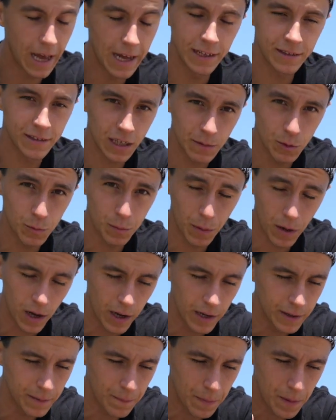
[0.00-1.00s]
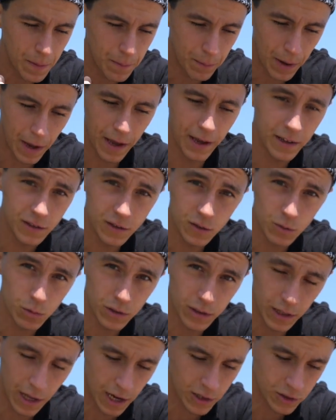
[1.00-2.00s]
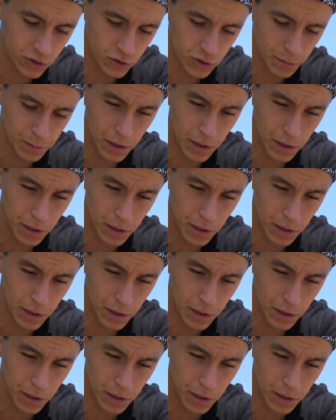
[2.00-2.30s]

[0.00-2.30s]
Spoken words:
Anytime you buy pegs with the axles,